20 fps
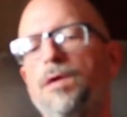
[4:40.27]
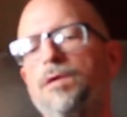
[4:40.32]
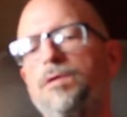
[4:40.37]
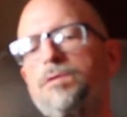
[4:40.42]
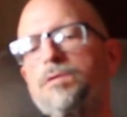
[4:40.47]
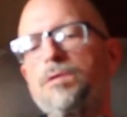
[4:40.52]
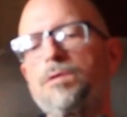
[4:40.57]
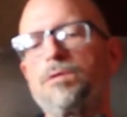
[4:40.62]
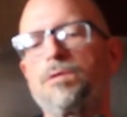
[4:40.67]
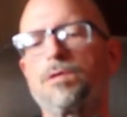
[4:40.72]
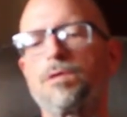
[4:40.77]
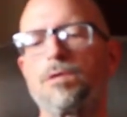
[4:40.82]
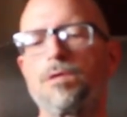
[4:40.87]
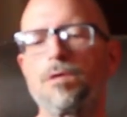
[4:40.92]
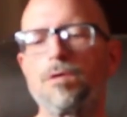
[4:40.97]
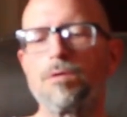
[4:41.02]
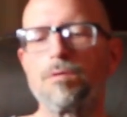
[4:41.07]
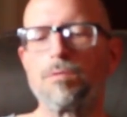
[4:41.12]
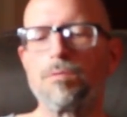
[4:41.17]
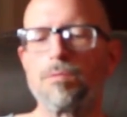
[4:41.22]
So you could
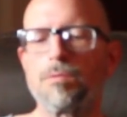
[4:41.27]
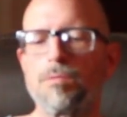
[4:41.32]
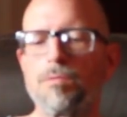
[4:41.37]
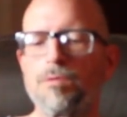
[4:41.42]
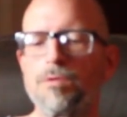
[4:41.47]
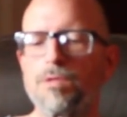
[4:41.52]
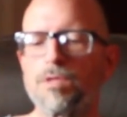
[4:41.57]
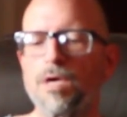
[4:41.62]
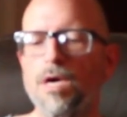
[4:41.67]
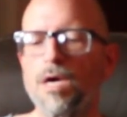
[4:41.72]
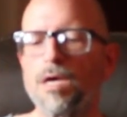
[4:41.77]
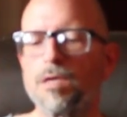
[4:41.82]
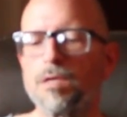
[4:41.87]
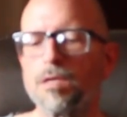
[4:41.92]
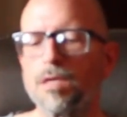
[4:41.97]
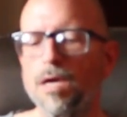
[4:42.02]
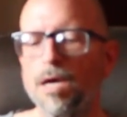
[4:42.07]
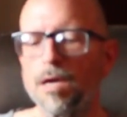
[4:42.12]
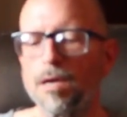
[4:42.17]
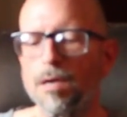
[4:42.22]
go with that
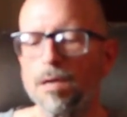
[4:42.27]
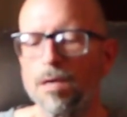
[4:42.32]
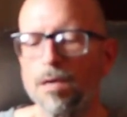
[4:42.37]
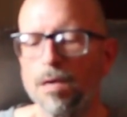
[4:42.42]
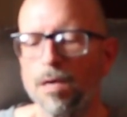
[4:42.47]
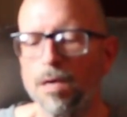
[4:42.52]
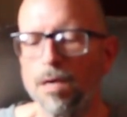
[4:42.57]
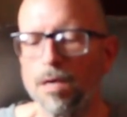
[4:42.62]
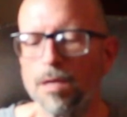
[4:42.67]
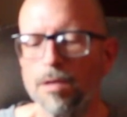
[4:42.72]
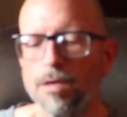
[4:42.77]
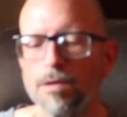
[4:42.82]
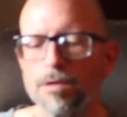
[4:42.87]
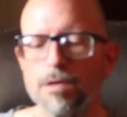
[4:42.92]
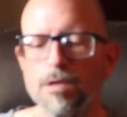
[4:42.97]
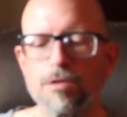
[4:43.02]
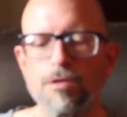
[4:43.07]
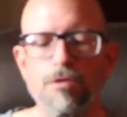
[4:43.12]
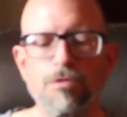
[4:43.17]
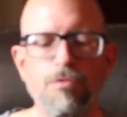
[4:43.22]
and that. Then
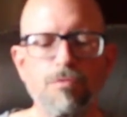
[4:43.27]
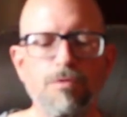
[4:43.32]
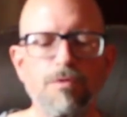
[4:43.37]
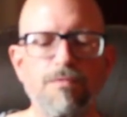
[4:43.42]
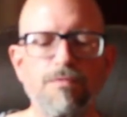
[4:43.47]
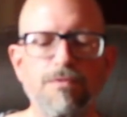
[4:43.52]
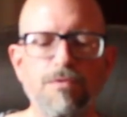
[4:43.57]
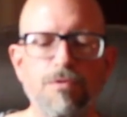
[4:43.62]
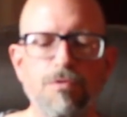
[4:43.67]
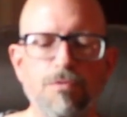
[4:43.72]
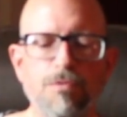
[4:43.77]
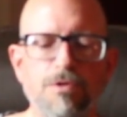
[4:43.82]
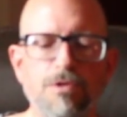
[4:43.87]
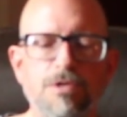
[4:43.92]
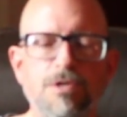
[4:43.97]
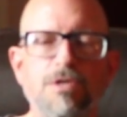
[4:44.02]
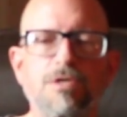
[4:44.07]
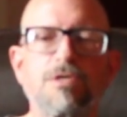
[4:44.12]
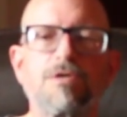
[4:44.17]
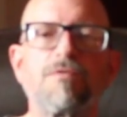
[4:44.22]
you got the
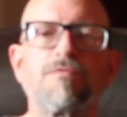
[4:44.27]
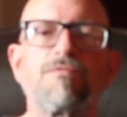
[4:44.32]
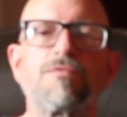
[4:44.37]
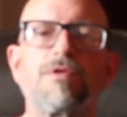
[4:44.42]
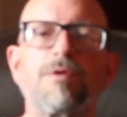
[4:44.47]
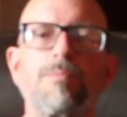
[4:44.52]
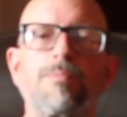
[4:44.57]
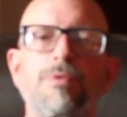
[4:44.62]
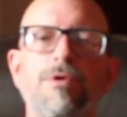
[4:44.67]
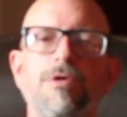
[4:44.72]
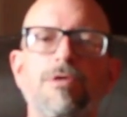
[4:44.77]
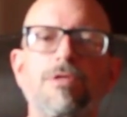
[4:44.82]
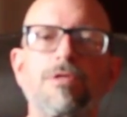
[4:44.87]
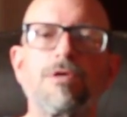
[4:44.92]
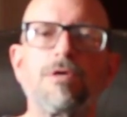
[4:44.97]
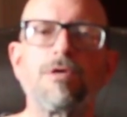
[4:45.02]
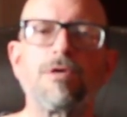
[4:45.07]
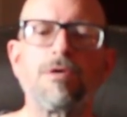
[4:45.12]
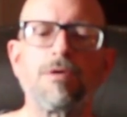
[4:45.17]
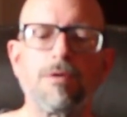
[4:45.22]
360 flip right
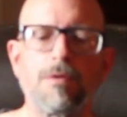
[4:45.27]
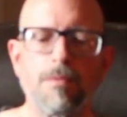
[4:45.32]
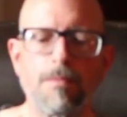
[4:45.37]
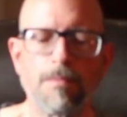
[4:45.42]
there.